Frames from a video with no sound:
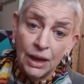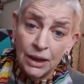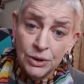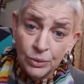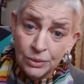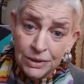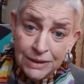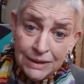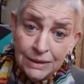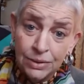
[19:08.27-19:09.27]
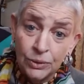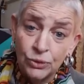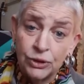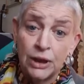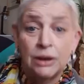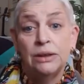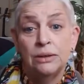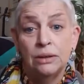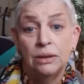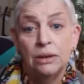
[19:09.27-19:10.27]
I don't need those kind
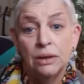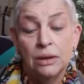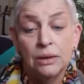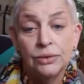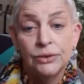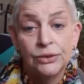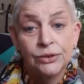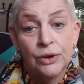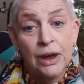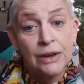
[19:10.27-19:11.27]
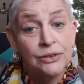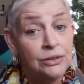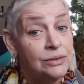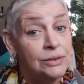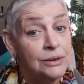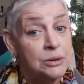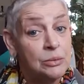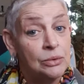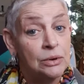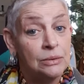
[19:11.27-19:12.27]
of distractions
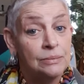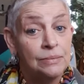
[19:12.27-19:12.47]
anymore.